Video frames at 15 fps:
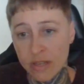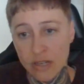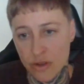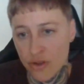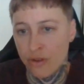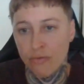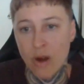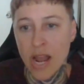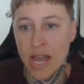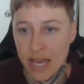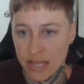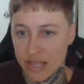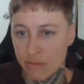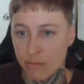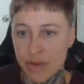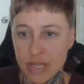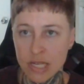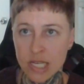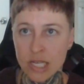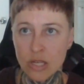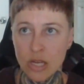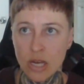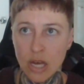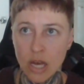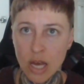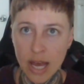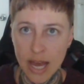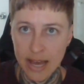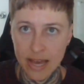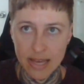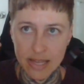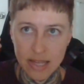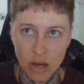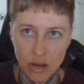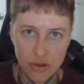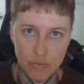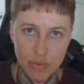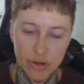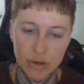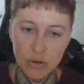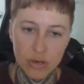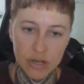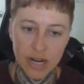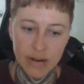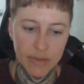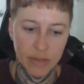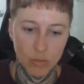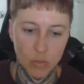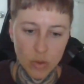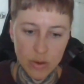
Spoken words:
Because you're right, as a business, as an entrepreneur, I mean,